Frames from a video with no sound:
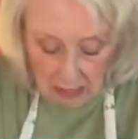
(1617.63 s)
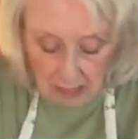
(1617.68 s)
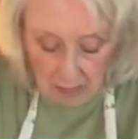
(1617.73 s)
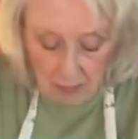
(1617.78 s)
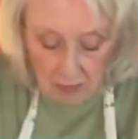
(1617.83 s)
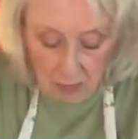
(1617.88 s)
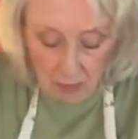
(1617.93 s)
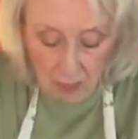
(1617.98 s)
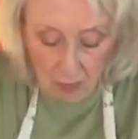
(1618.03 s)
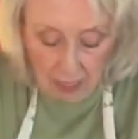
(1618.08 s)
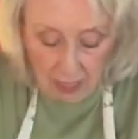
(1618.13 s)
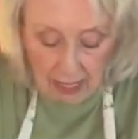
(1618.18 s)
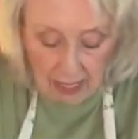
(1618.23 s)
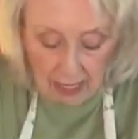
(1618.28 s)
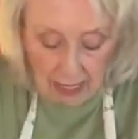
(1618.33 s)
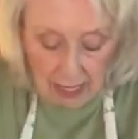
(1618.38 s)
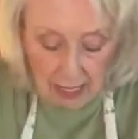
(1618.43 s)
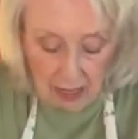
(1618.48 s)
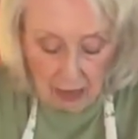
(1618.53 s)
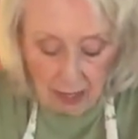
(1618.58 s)
But right
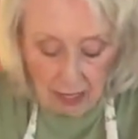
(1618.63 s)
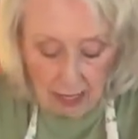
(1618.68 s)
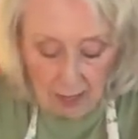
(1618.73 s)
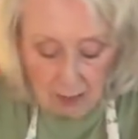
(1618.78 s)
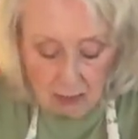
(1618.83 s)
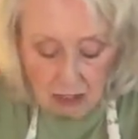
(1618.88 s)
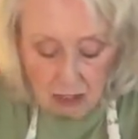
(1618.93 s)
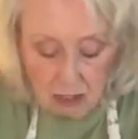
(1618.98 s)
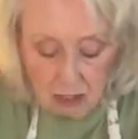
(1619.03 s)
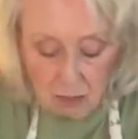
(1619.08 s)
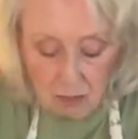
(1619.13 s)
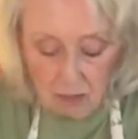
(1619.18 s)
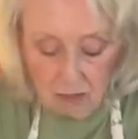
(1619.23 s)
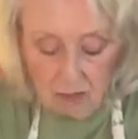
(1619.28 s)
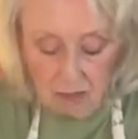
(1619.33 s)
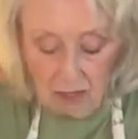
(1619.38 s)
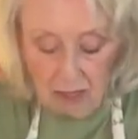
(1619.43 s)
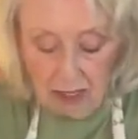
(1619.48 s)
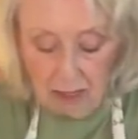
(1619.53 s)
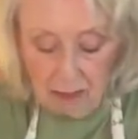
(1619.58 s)
now, I'm just going to
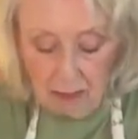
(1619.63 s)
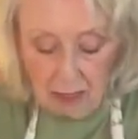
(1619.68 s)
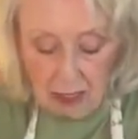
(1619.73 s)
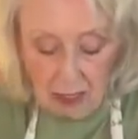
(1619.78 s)
flip it